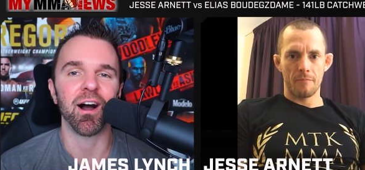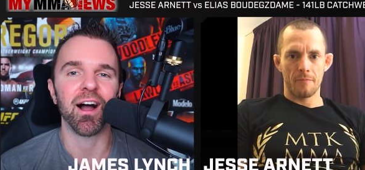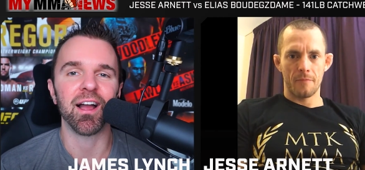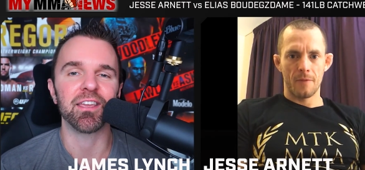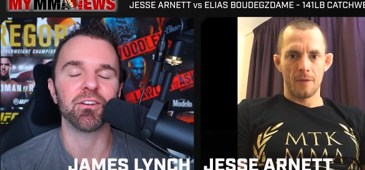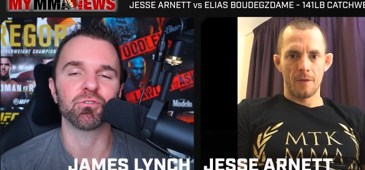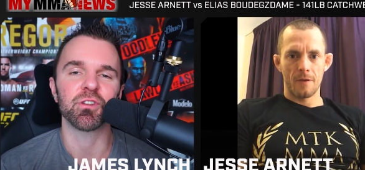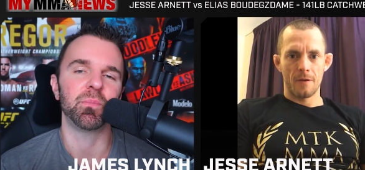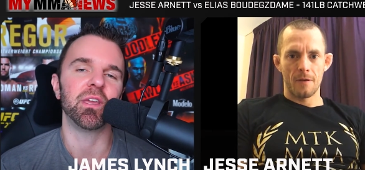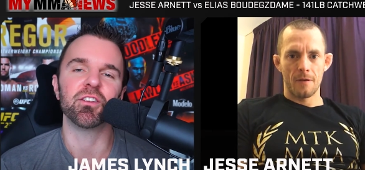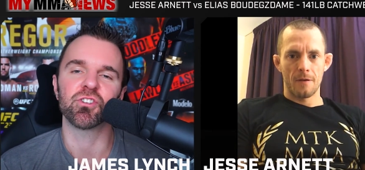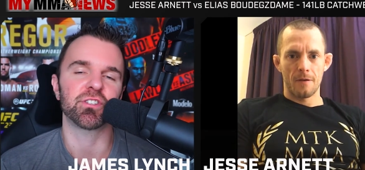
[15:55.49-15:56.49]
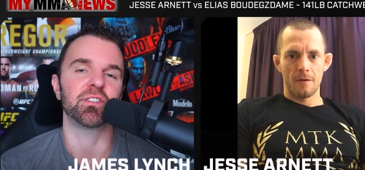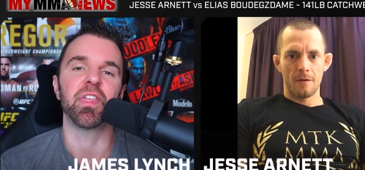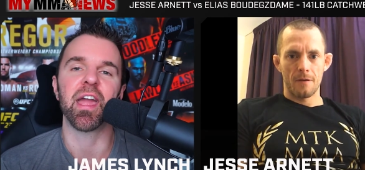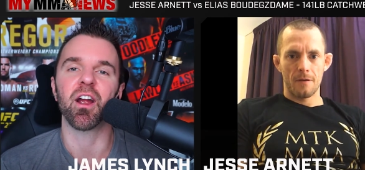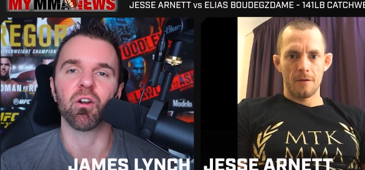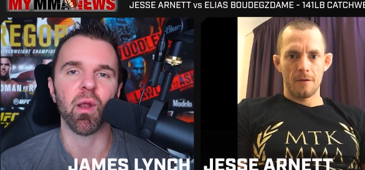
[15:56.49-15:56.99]
Speaker 1: Uh, you know, to be just
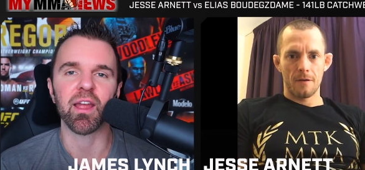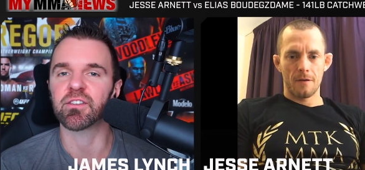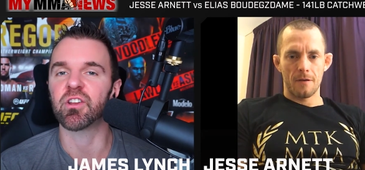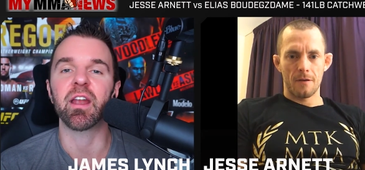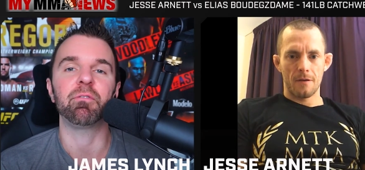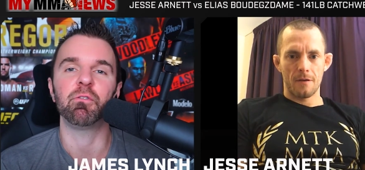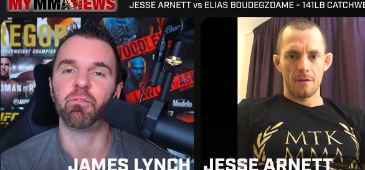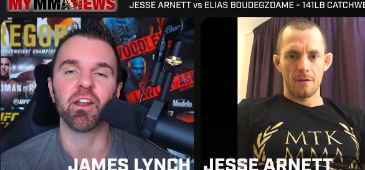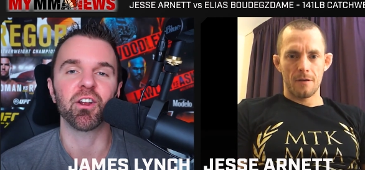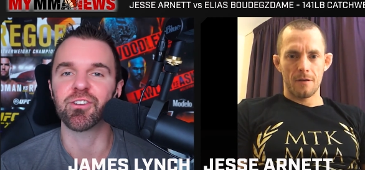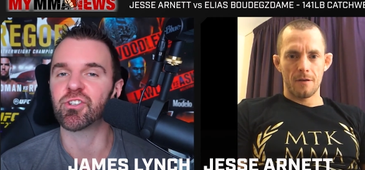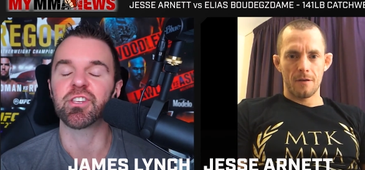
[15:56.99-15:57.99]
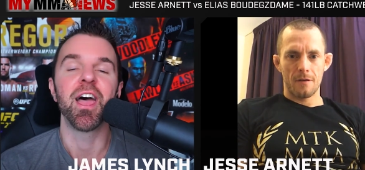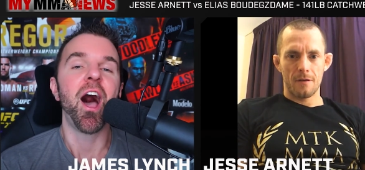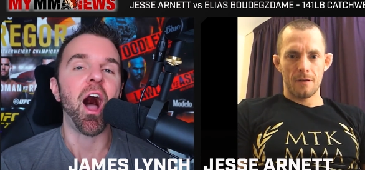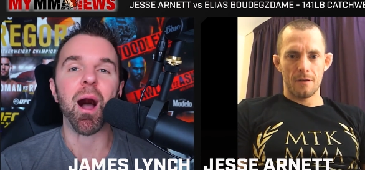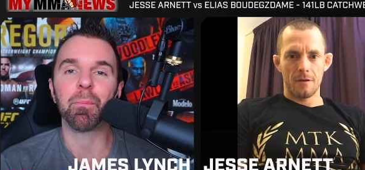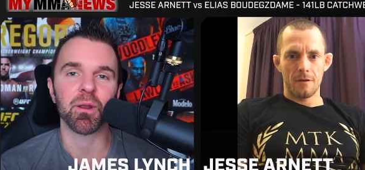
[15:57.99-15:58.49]
there, right? Because not every fighter can just
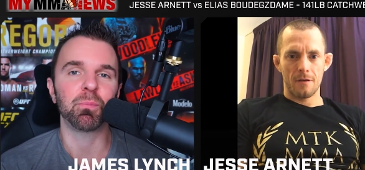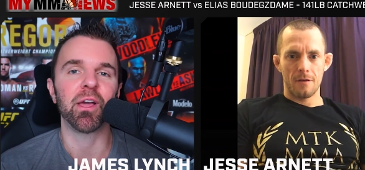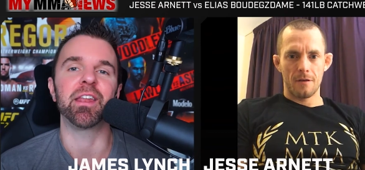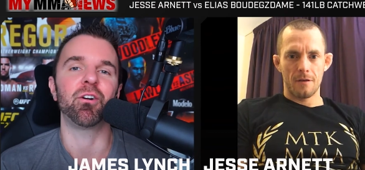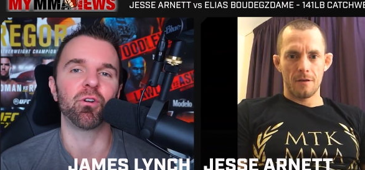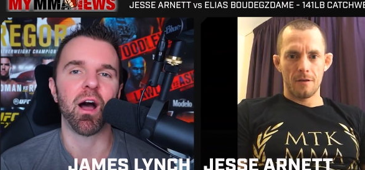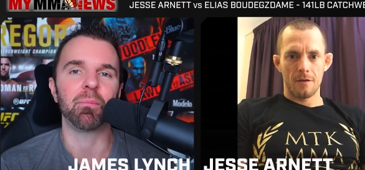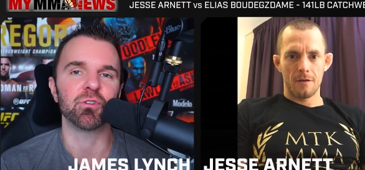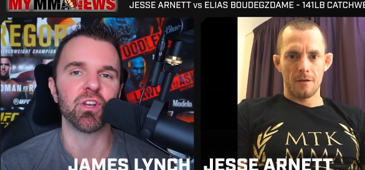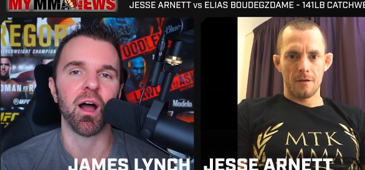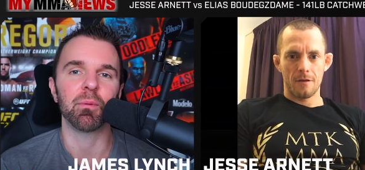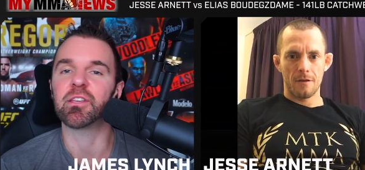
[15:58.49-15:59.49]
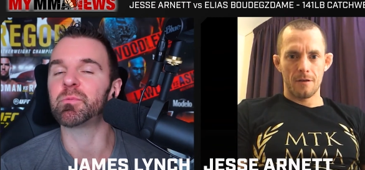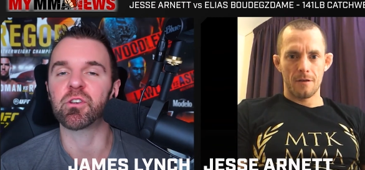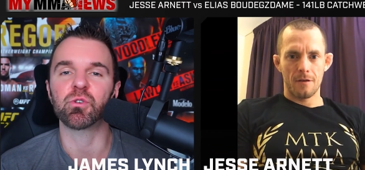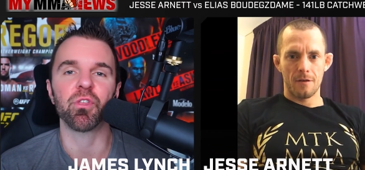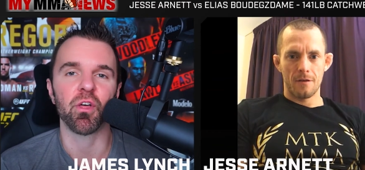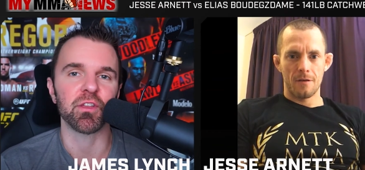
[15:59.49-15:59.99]
hop on a plane and go to Abu Dhabi,
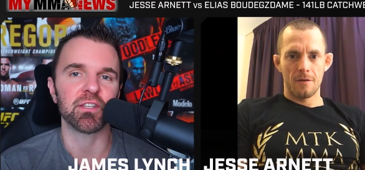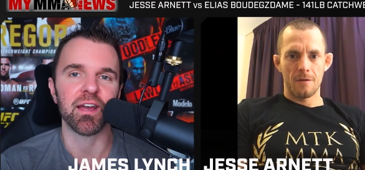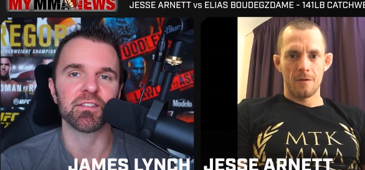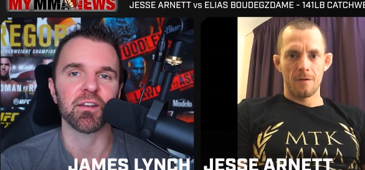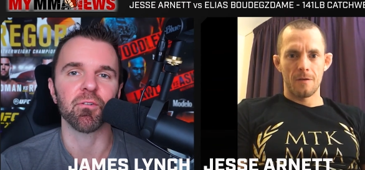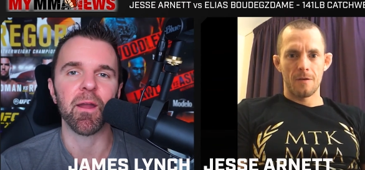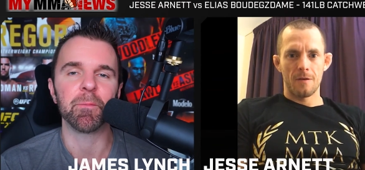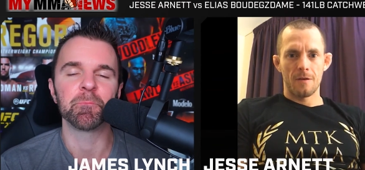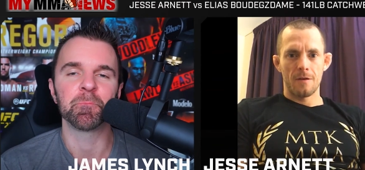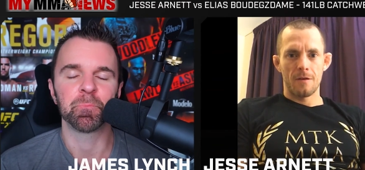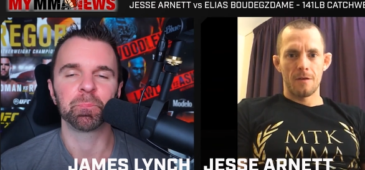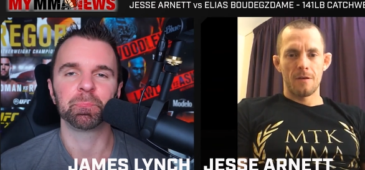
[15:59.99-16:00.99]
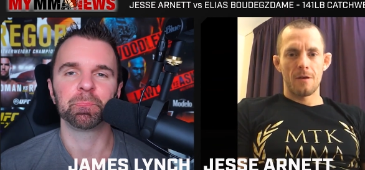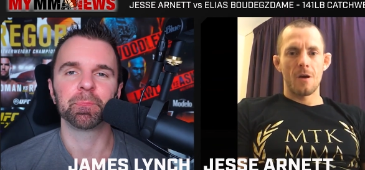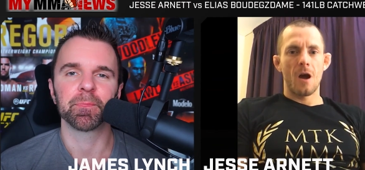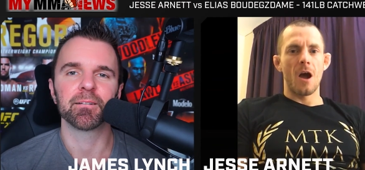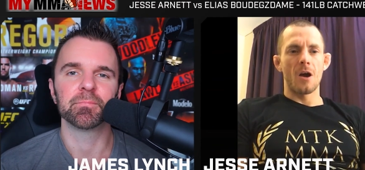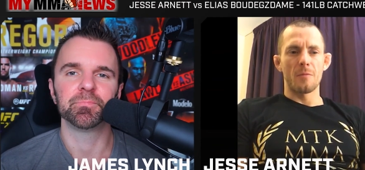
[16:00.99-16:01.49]
especially with all the testing, right?
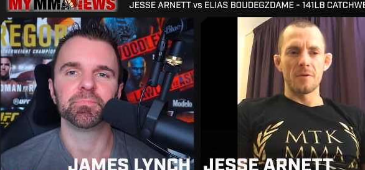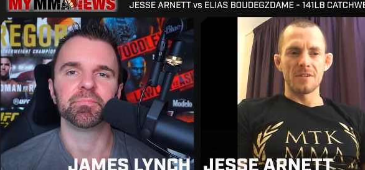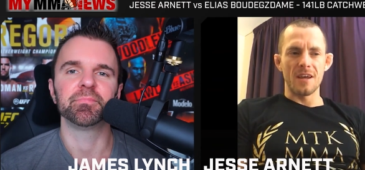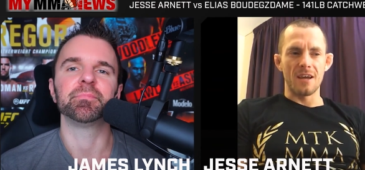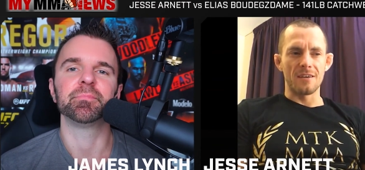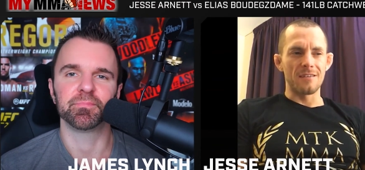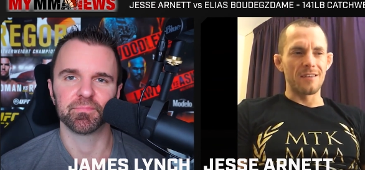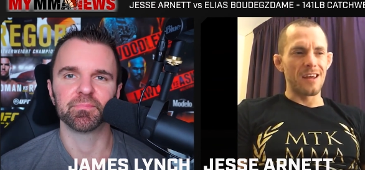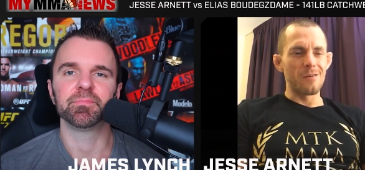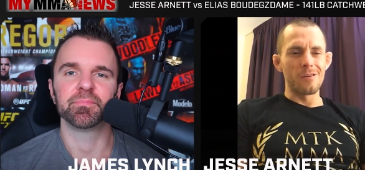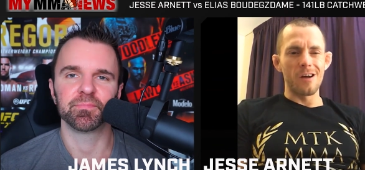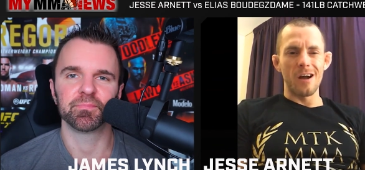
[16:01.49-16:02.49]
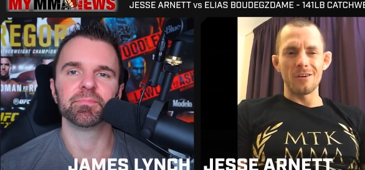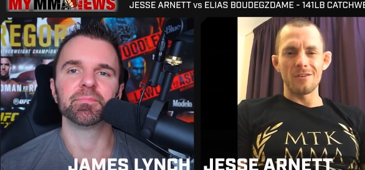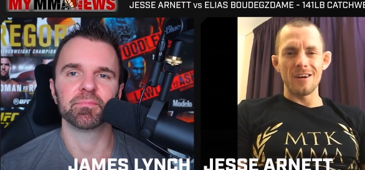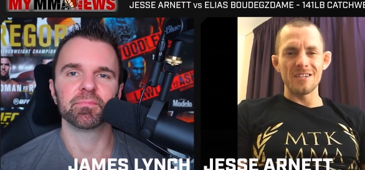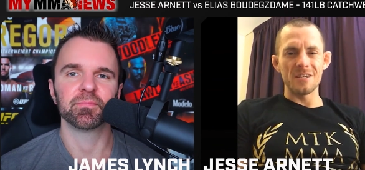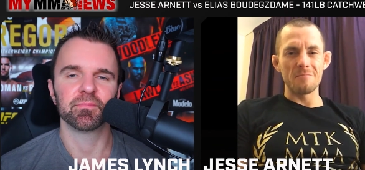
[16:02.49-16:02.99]
Speaker 2: Hundred percent, and they don't
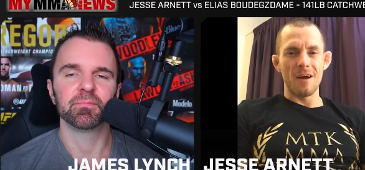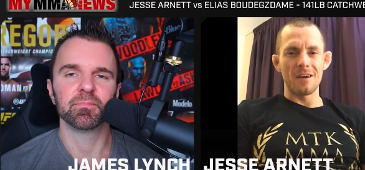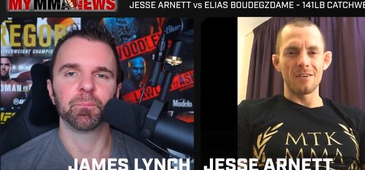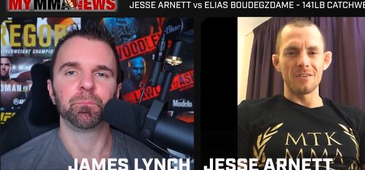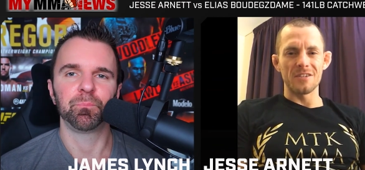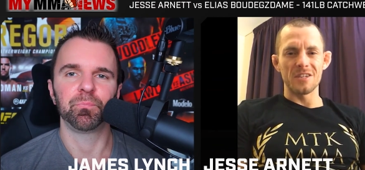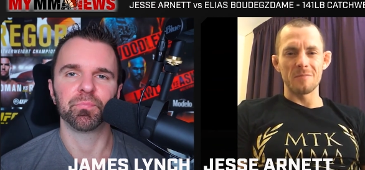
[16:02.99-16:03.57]
got crazy medical